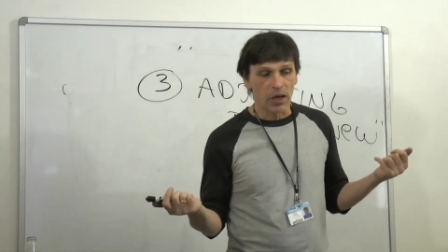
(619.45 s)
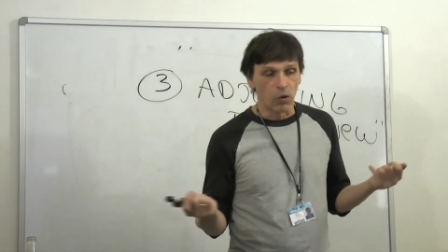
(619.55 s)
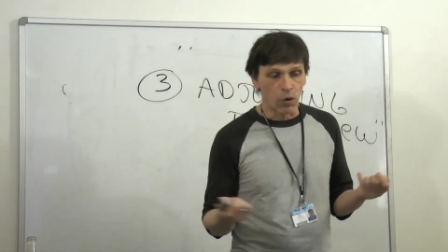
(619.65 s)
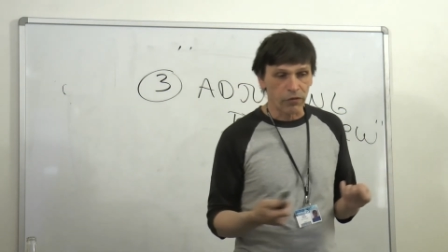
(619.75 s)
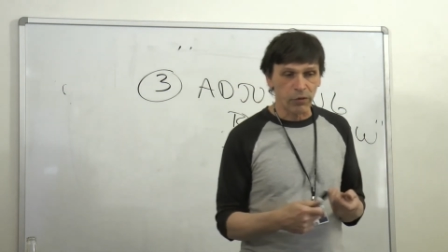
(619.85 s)

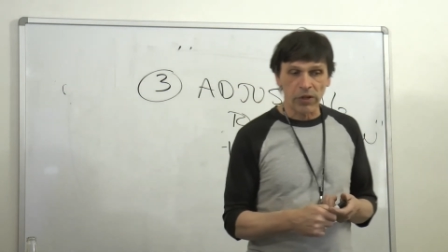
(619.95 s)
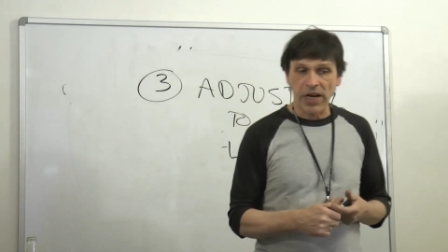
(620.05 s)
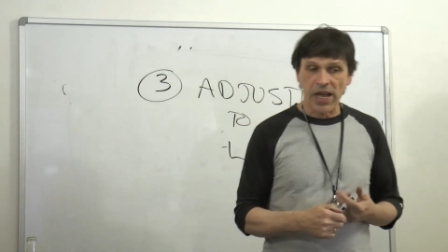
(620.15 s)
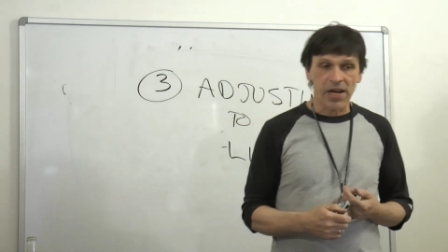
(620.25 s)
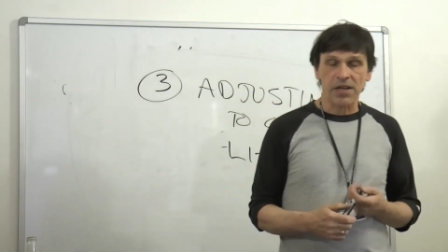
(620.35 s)
Or if you want
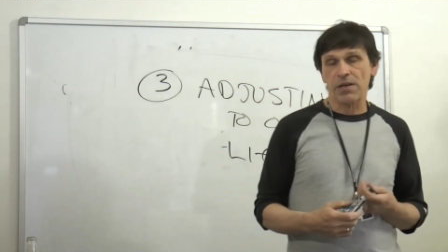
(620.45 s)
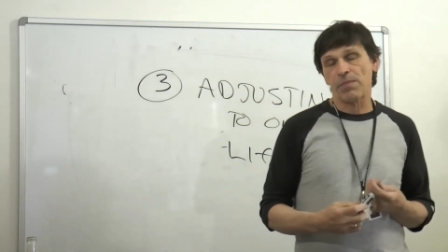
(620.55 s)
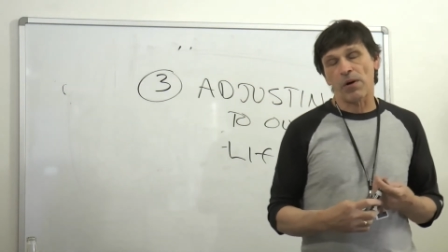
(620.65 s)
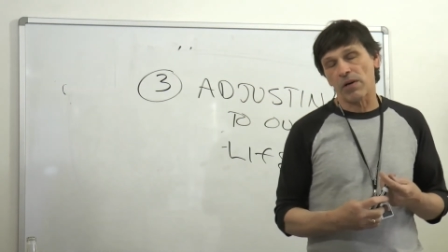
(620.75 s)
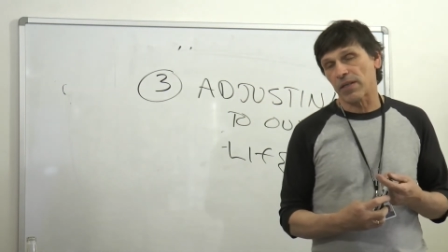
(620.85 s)
to edit it
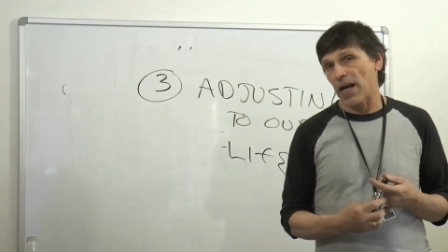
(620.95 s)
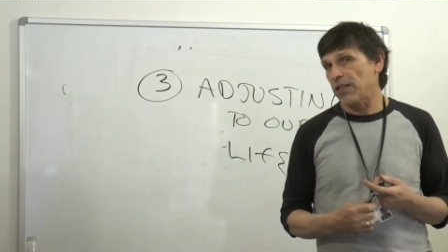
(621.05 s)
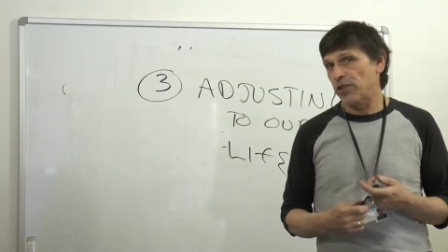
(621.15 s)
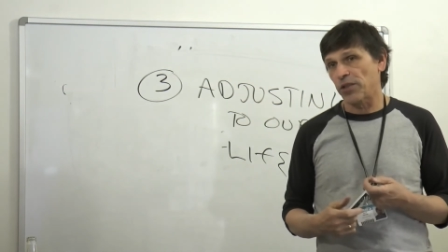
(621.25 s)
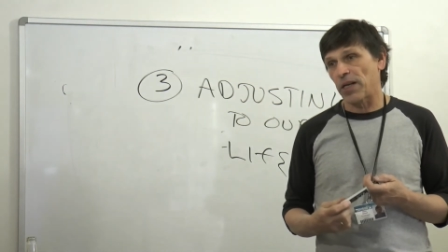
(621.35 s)
apart,
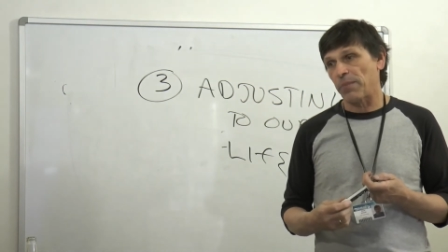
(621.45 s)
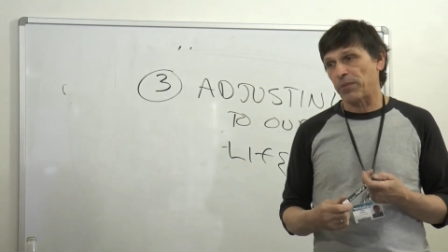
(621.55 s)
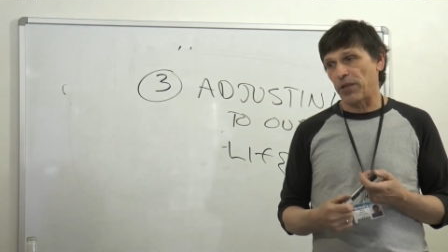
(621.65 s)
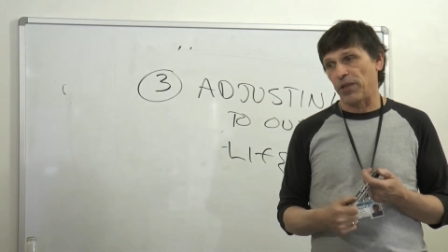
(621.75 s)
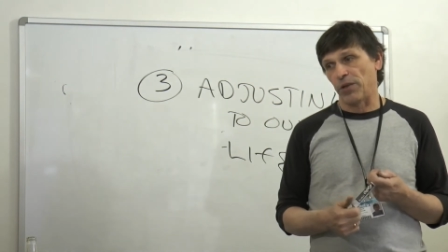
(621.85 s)
that's
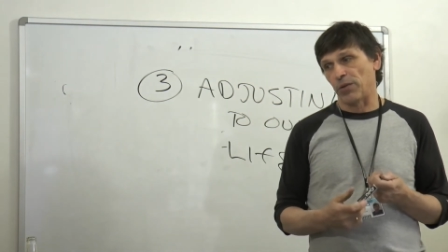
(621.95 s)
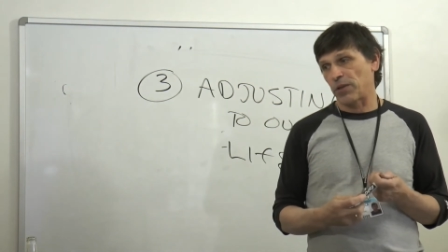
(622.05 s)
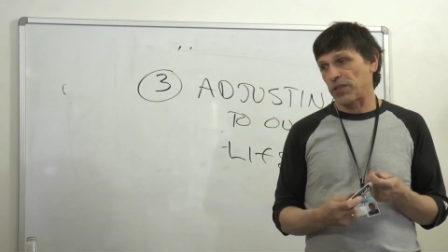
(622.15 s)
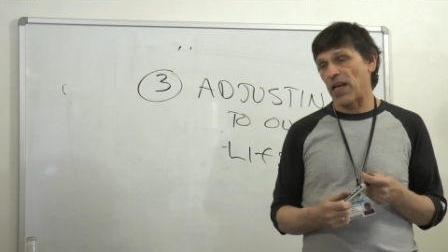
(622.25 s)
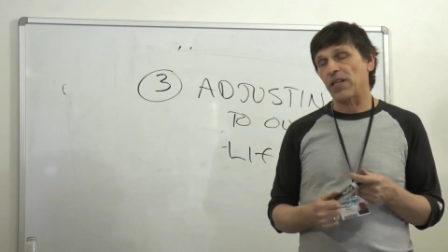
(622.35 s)
up to you.
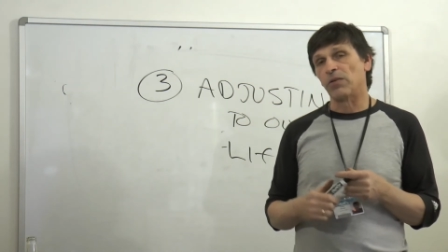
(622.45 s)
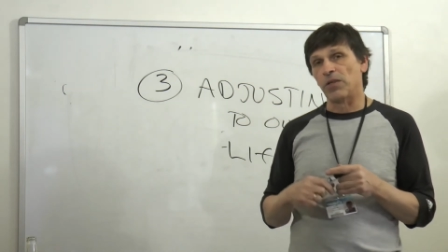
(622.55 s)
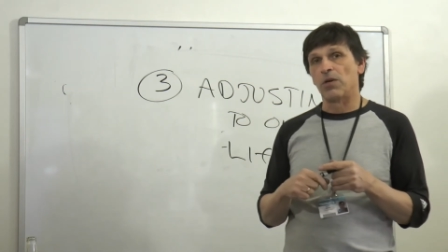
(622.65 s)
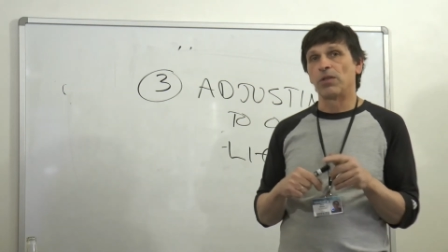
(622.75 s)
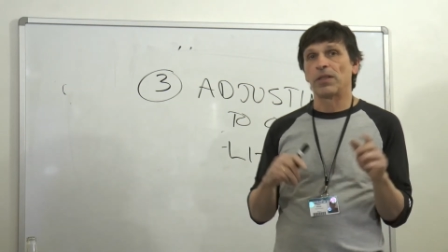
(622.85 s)
Because I don't
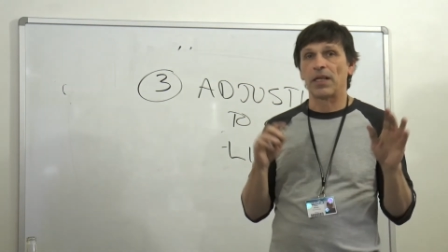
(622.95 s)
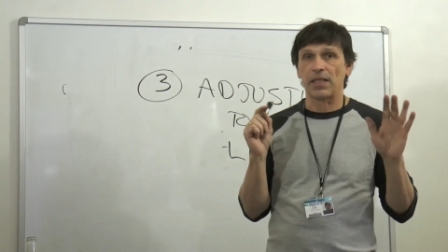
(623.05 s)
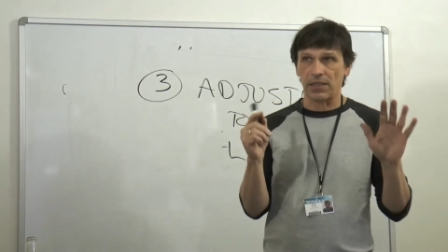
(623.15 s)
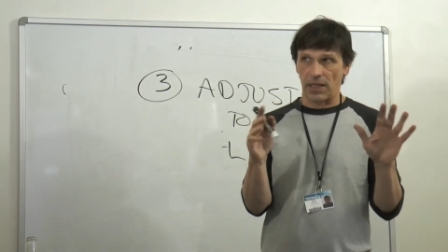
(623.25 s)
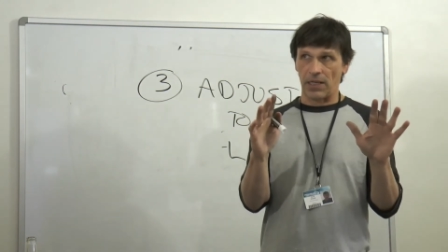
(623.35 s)
know, like
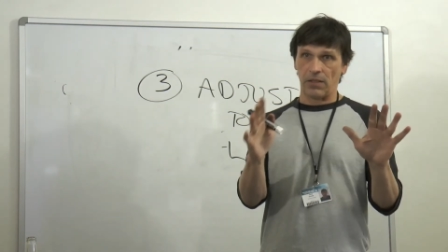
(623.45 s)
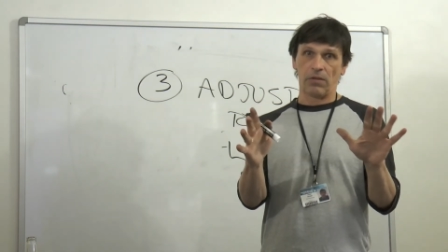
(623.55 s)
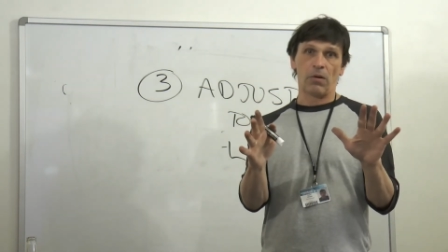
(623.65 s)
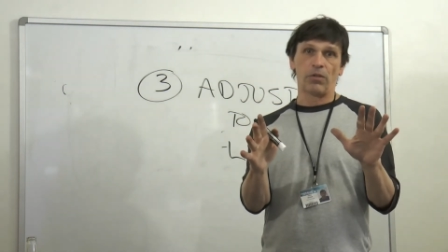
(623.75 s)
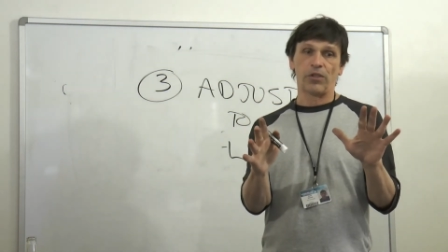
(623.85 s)
I said, I
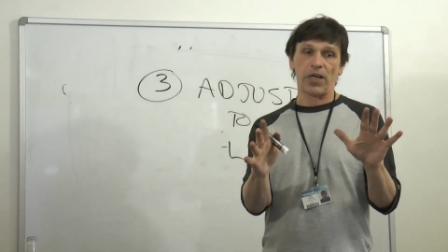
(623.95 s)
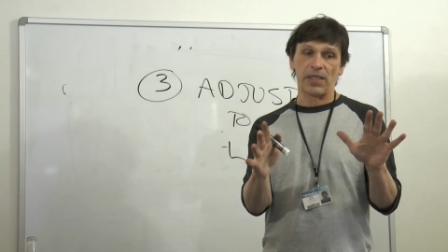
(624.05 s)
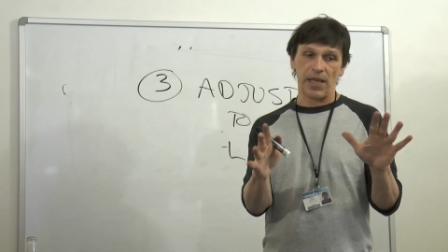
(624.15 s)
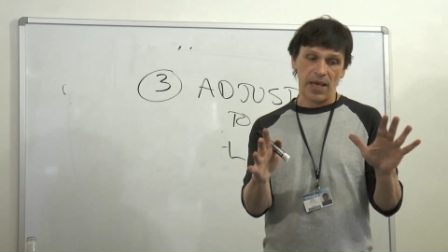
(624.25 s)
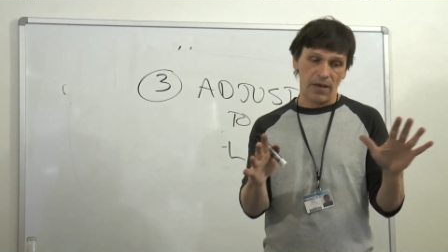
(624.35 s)
don't know what you
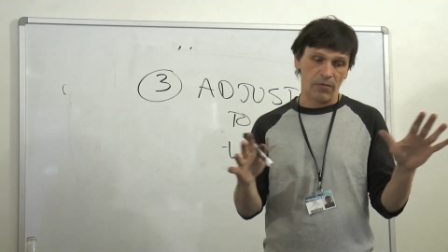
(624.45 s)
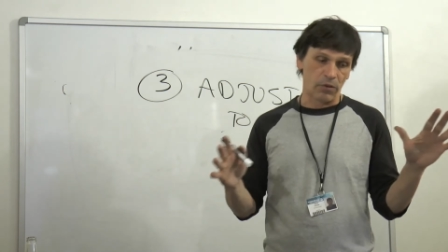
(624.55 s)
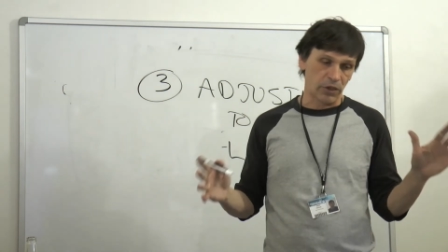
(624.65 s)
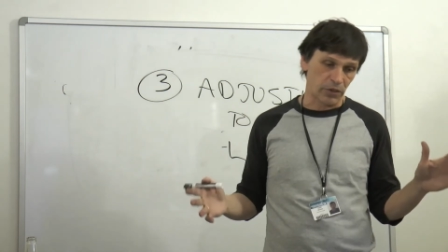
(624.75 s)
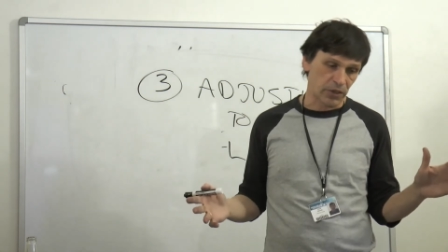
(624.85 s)
guys have and
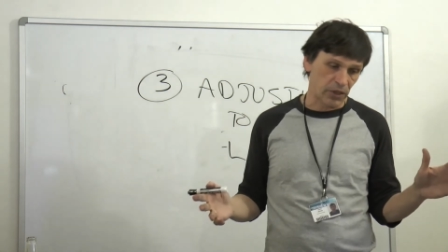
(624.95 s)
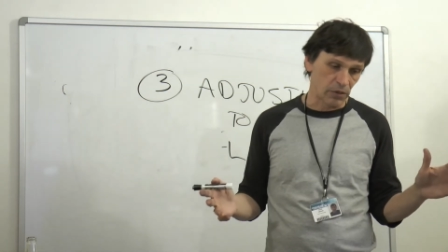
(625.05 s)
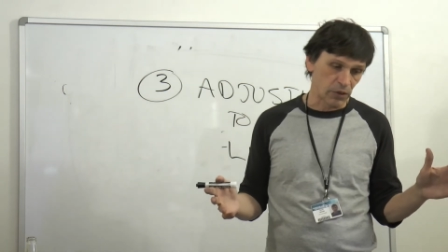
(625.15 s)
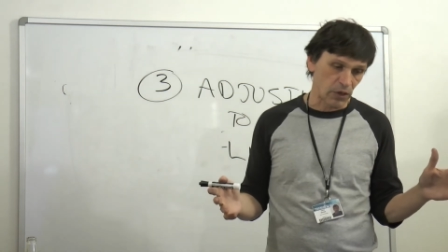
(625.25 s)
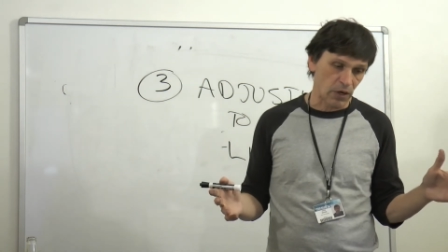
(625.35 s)
what your
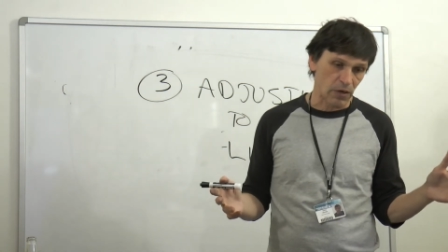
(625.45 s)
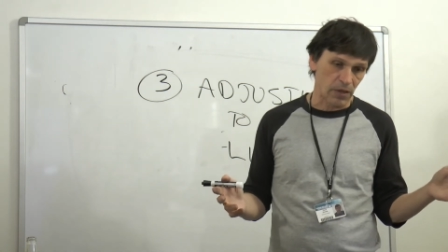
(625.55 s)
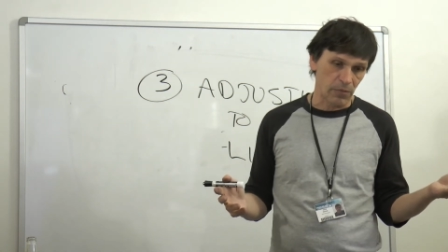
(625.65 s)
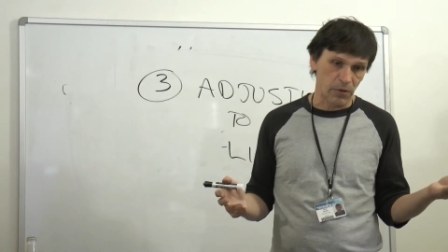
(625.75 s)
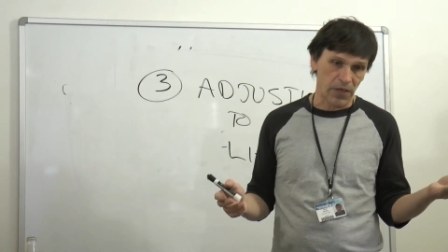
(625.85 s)
skills
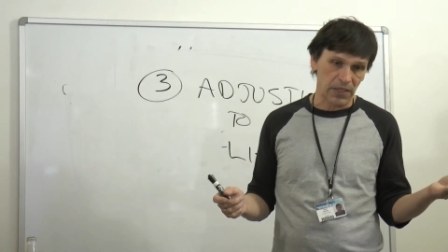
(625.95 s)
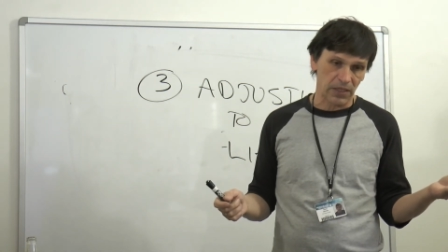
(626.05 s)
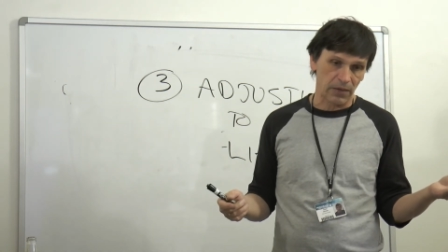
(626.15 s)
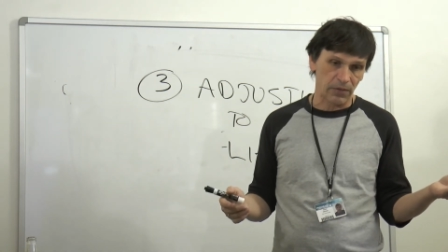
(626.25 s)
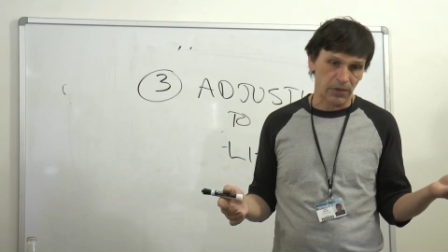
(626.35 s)
are with that
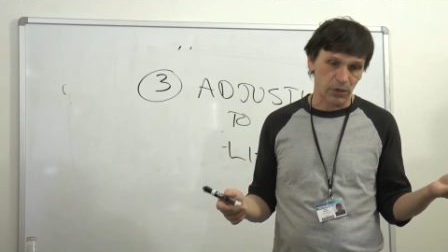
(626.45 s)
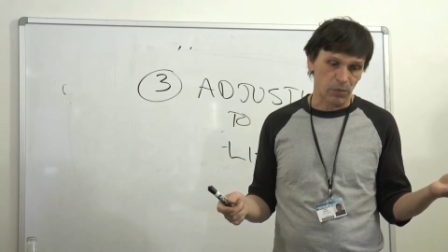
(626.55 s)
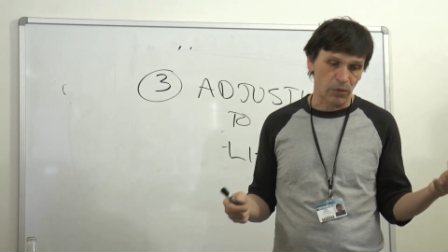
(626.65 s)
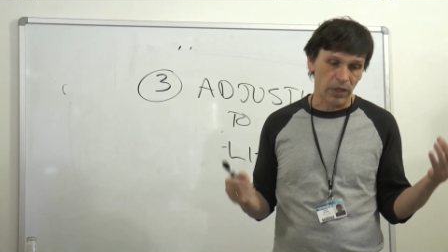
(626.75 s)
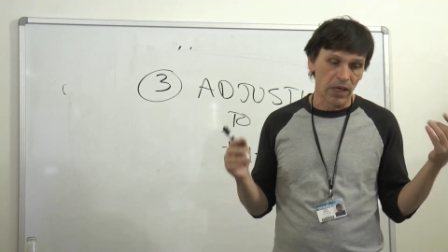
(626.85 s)
stuff at this
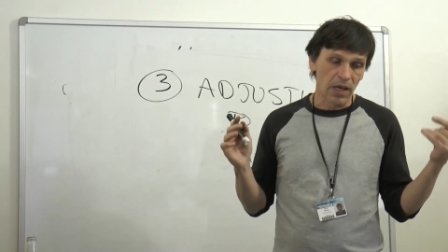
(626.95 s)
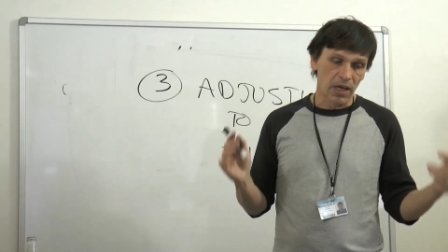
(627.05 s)
point.